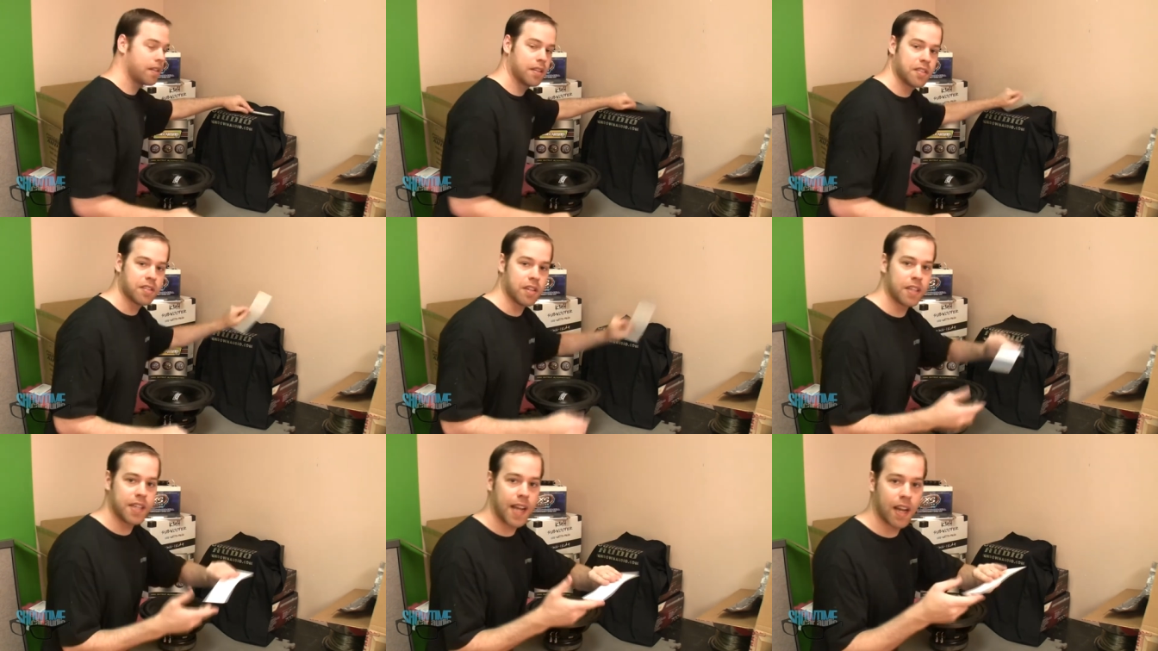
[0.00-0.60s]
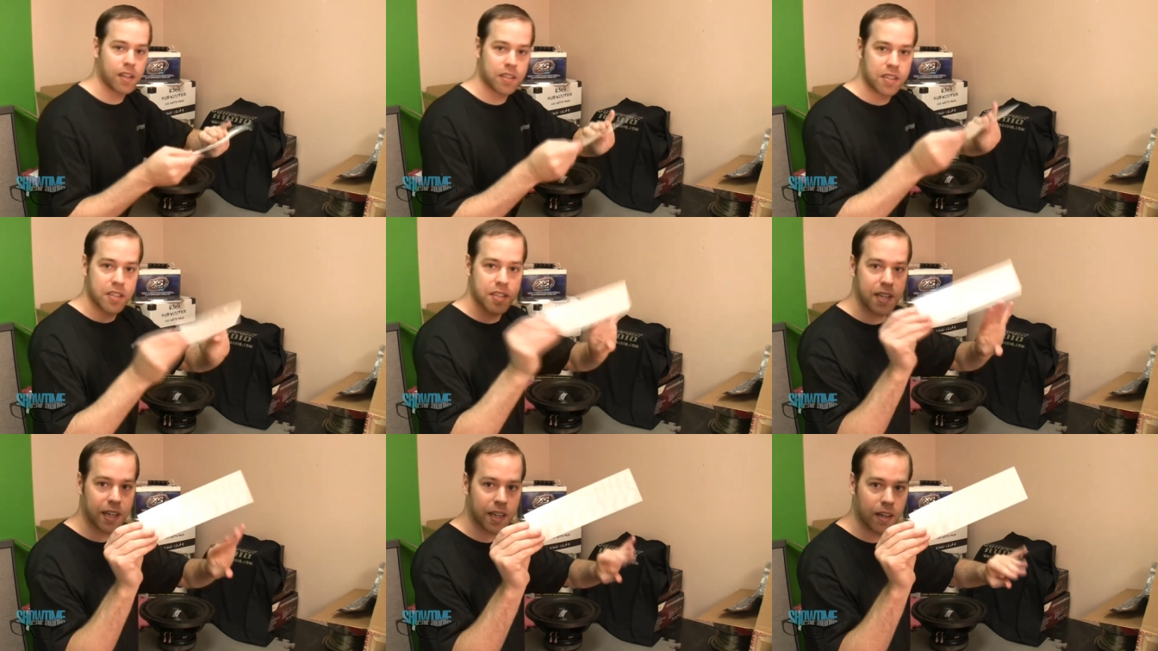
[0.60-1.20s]
sundown
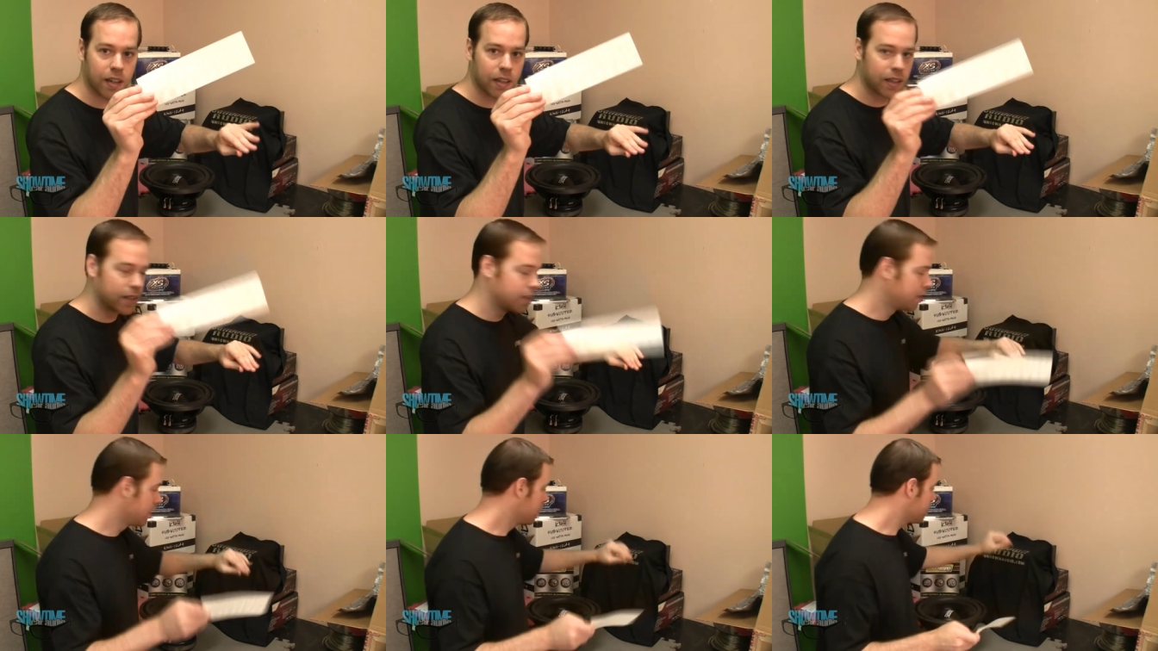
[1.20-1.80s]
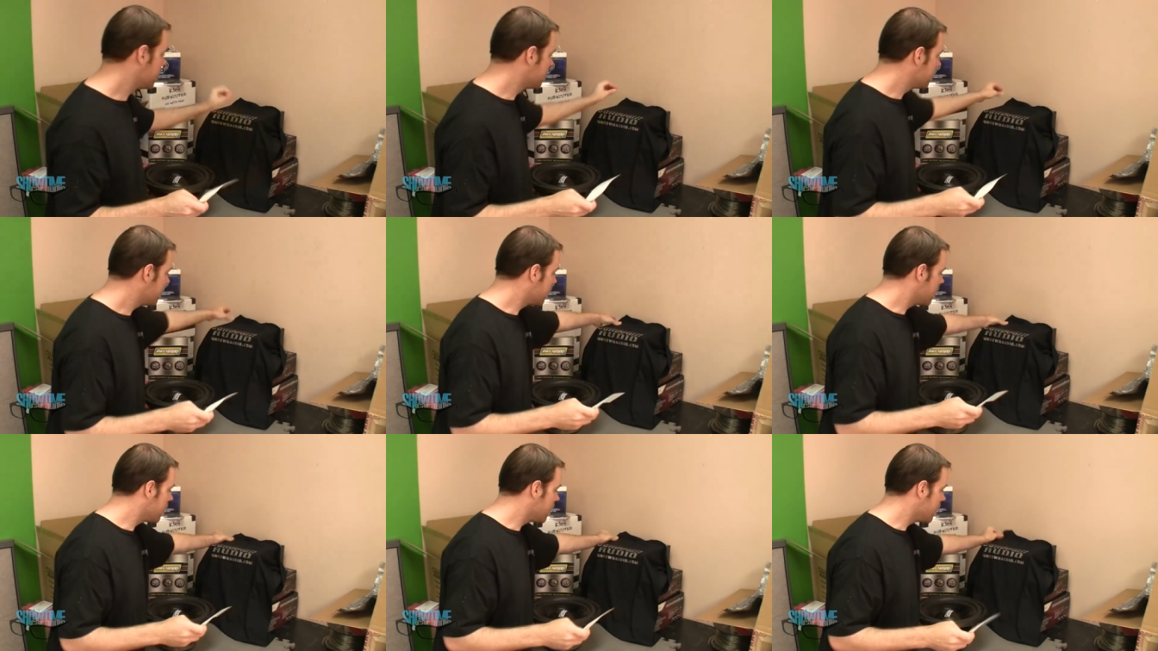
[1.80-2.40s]
sticker,
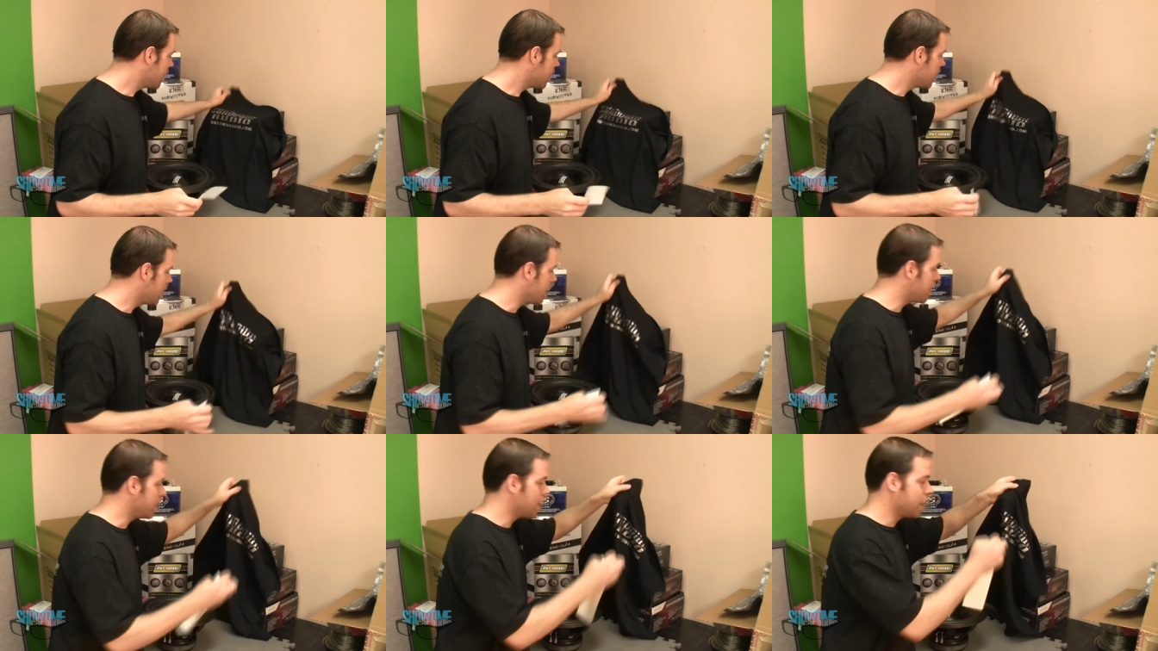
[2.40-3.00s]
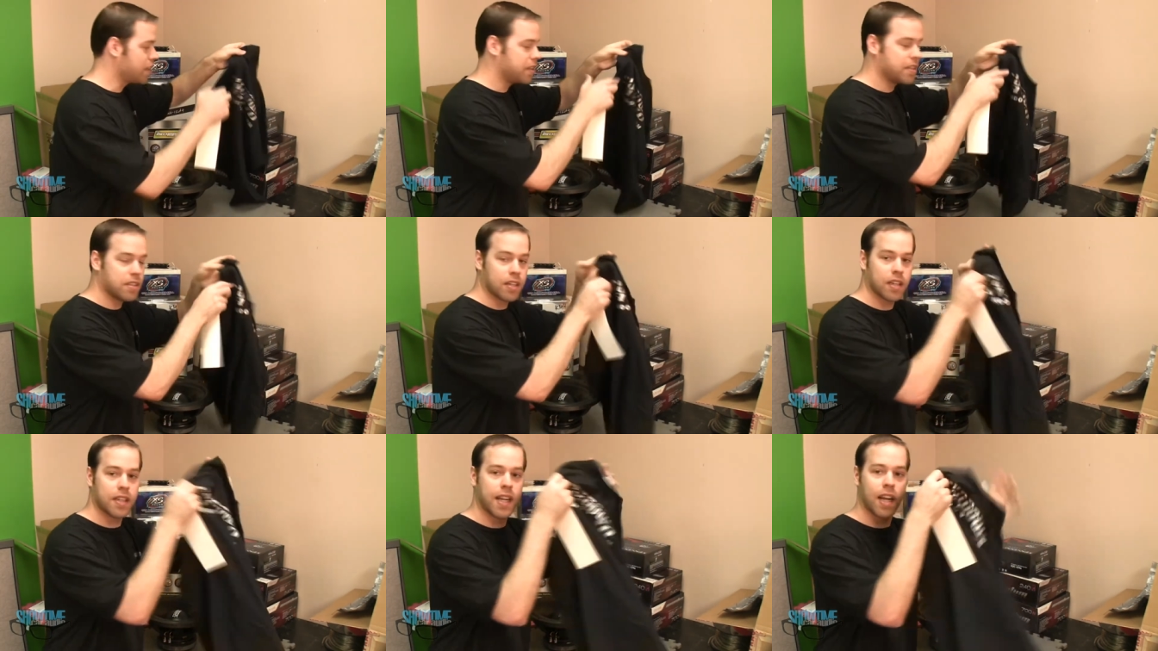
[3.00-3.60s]
and a nice
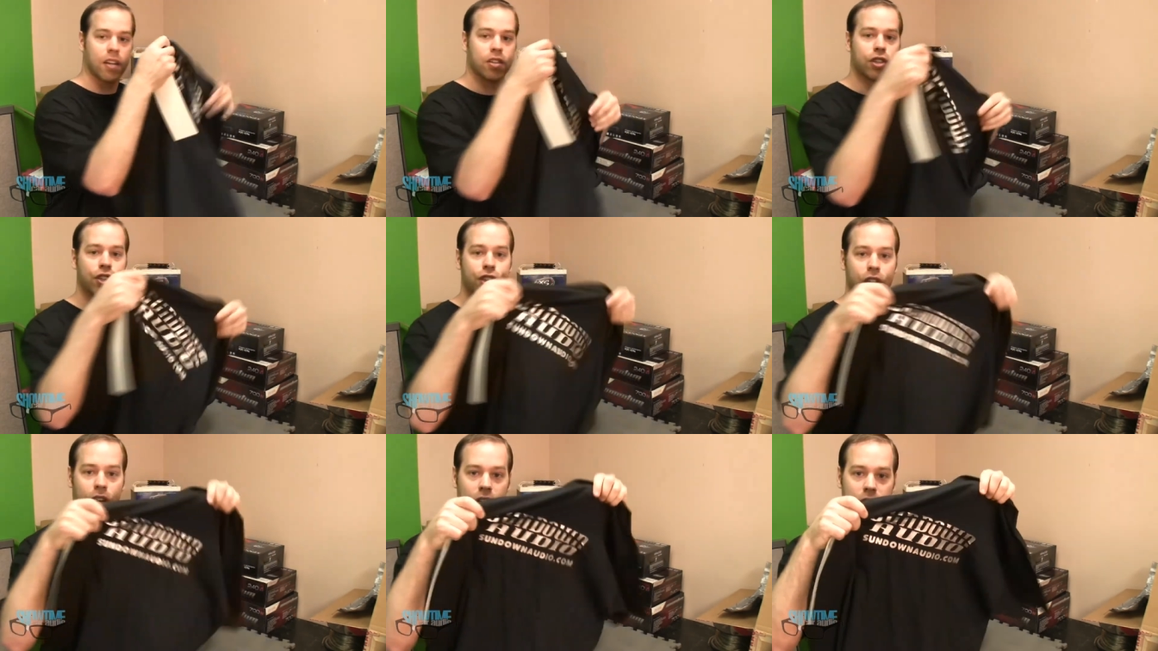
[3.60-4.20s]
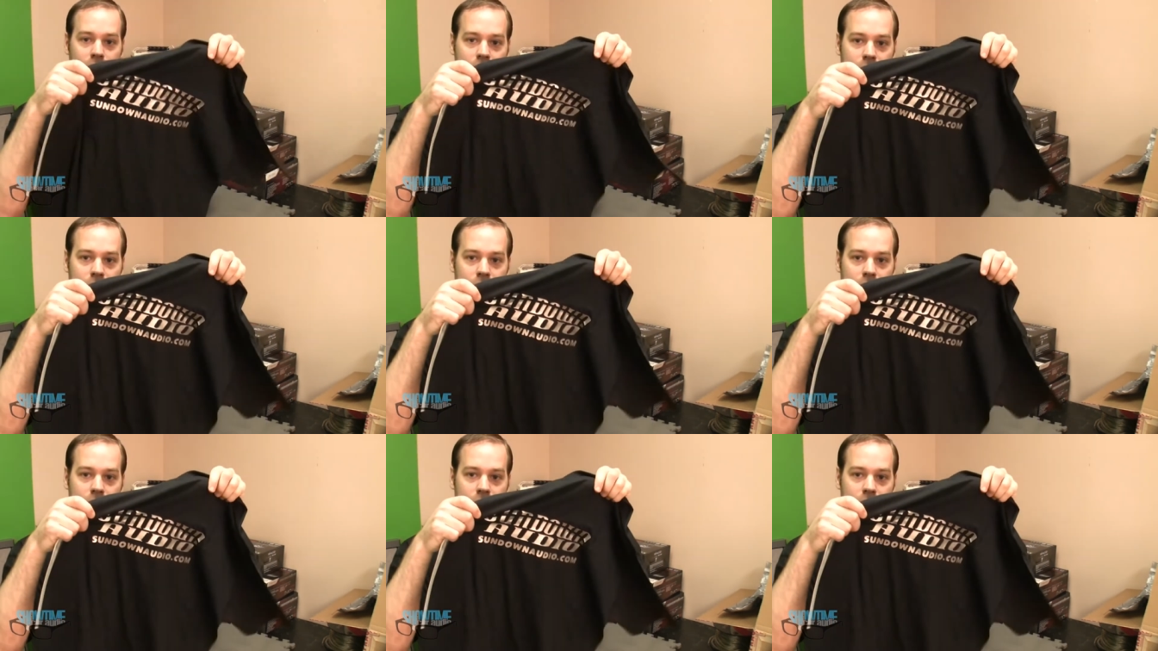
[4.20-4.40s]
sundown shirt.